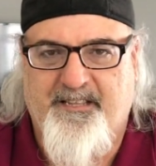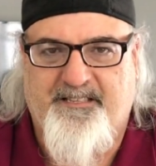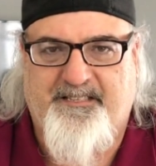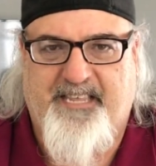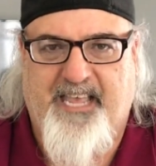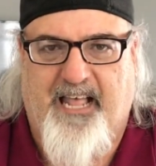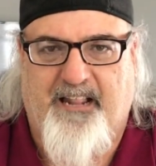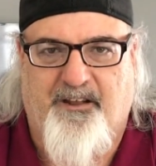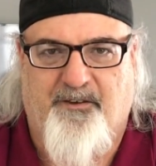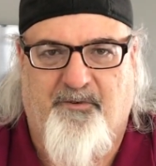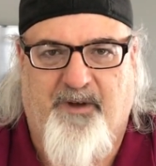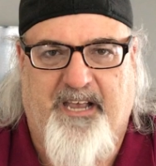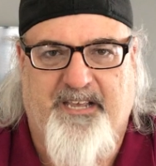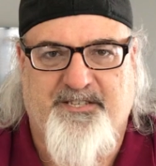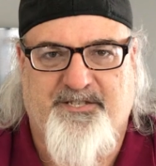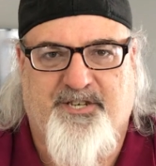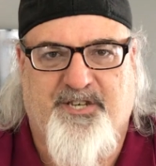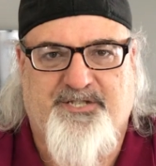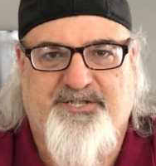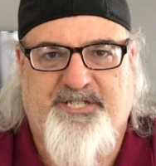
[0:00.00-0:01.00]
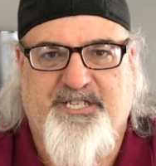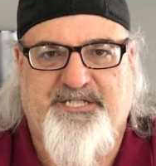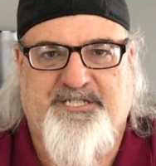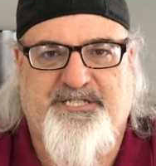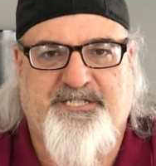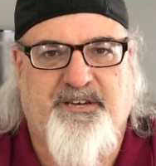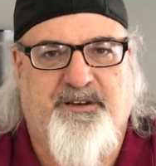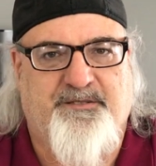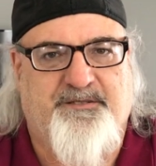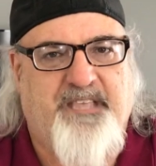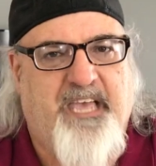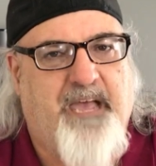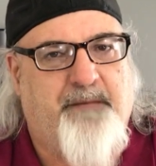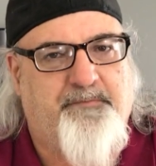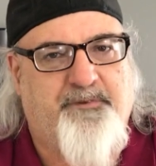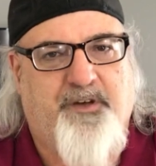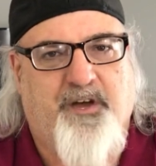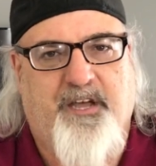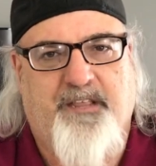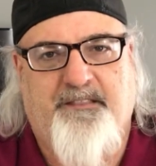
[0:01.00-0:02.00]
talent range because she's so damn
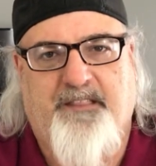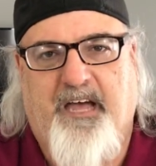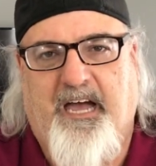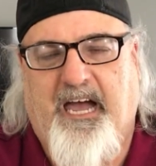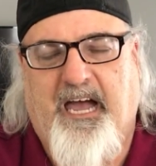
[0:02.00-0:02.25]
good.